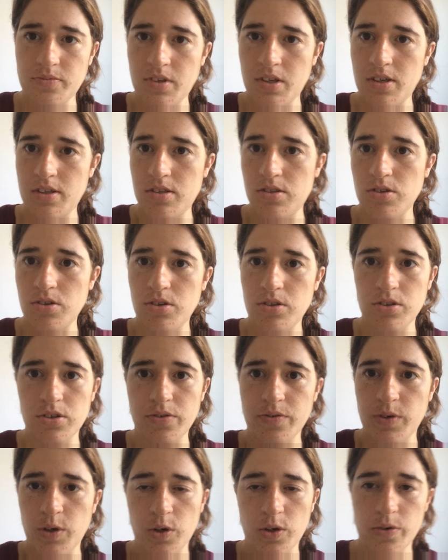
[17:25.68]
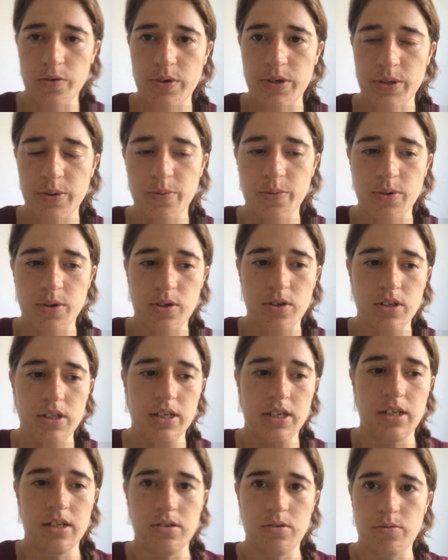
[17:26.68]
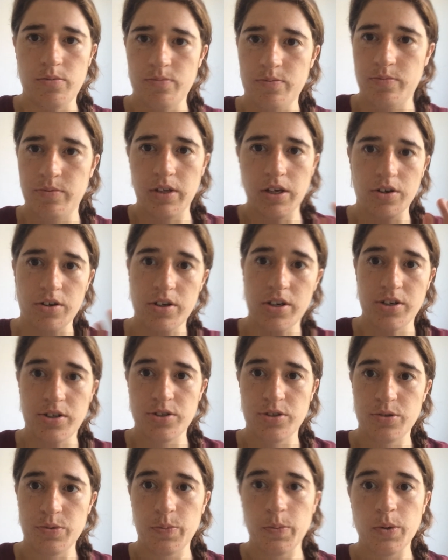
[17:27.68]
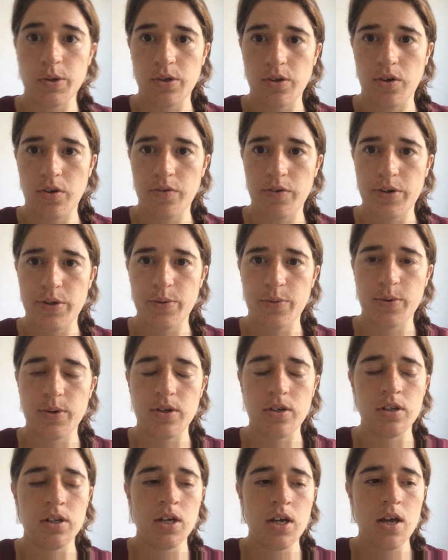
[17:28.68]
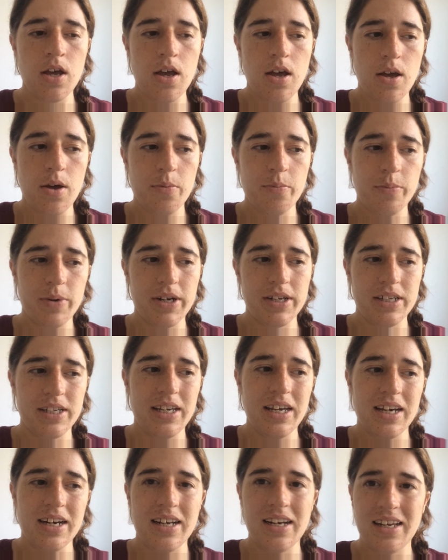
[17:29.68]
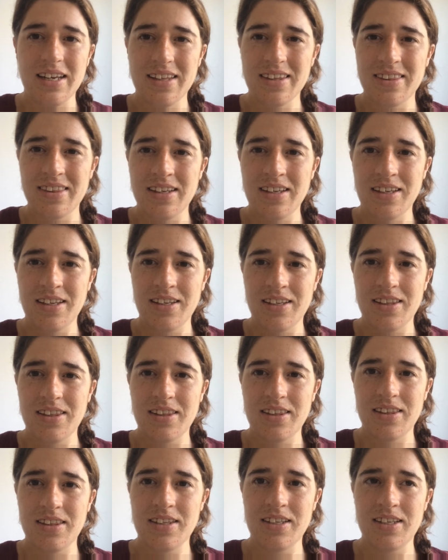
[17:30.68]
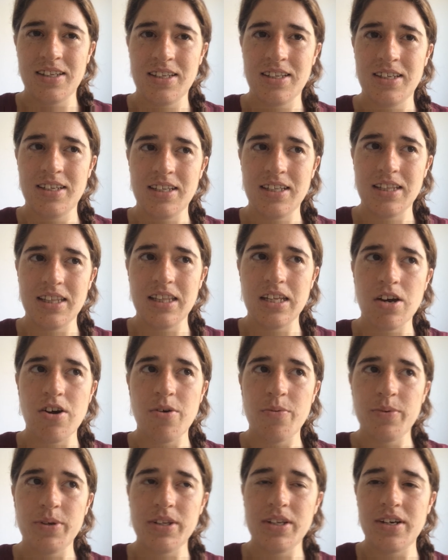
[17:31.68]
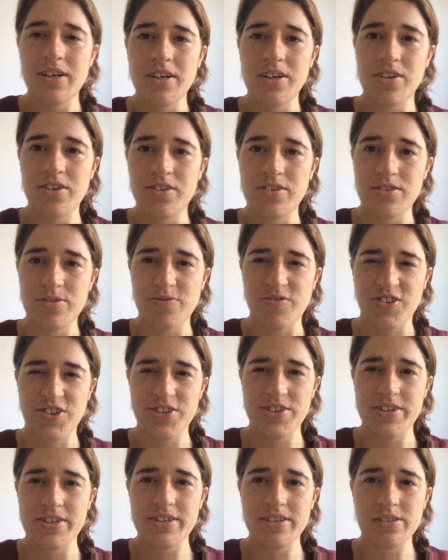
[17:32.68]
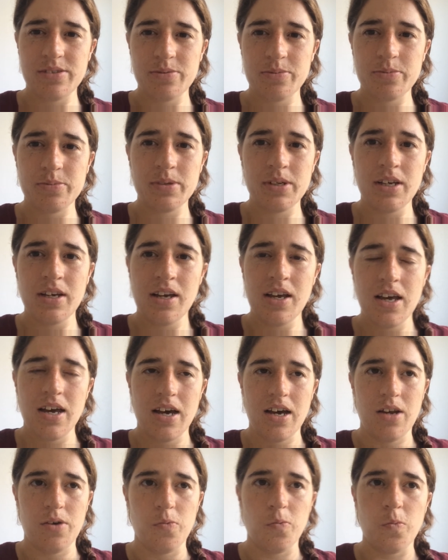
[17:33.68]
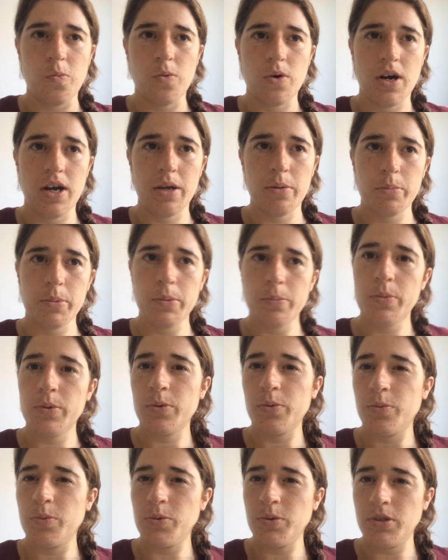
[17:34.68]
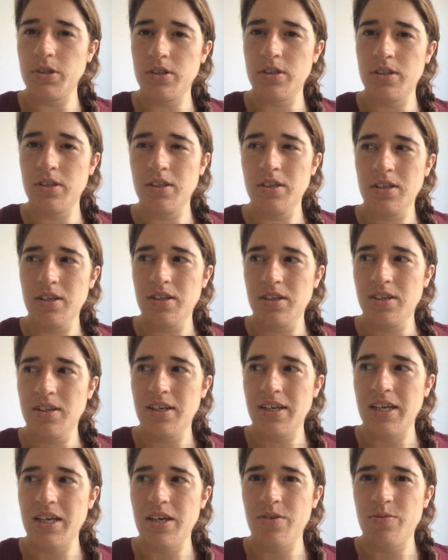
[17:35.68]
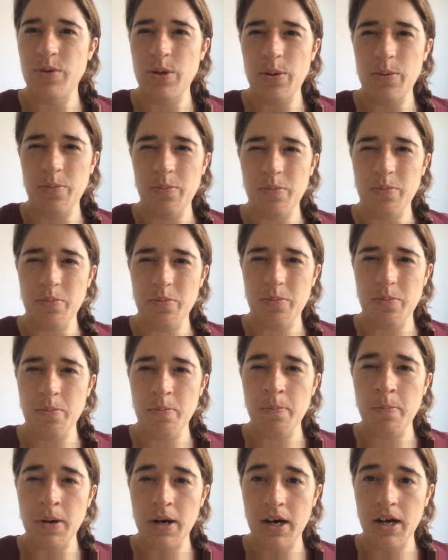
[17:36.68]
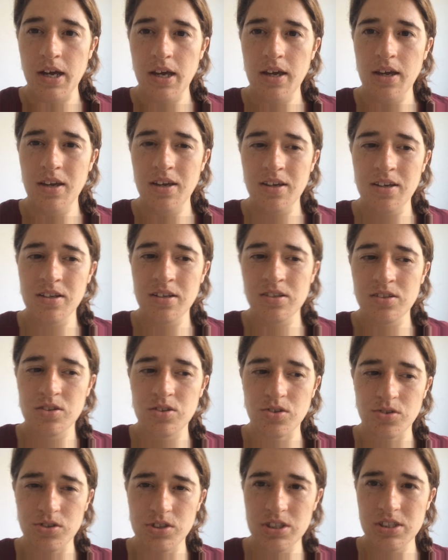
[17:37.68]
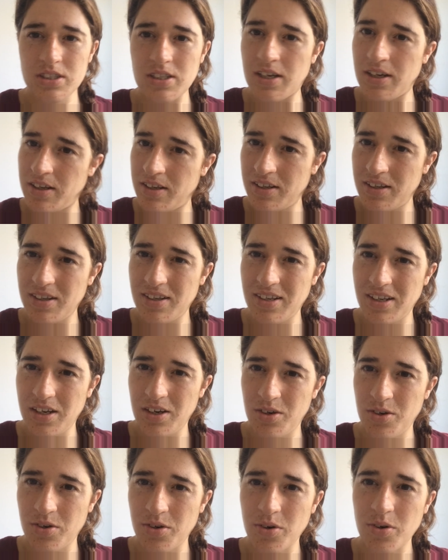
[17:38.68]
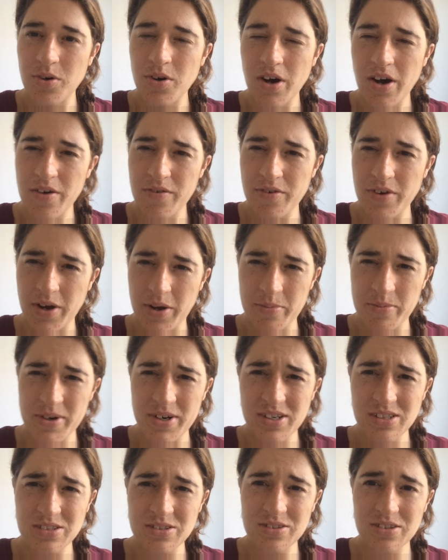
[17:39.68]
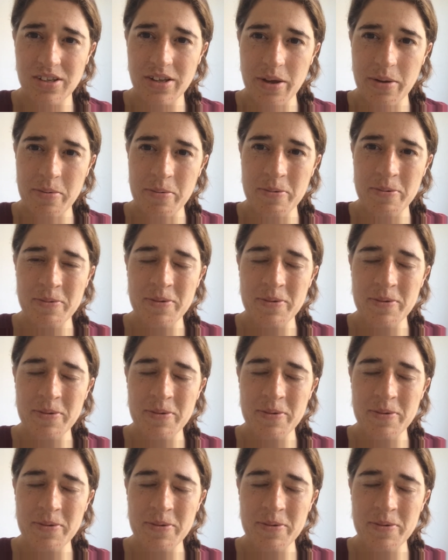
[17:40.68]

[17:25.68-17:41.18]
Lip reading: sold all over the world, and the connections bought all over the world. But yeah, like the commentary on voyeurism and why people would even buy toys that they know have cameras in them,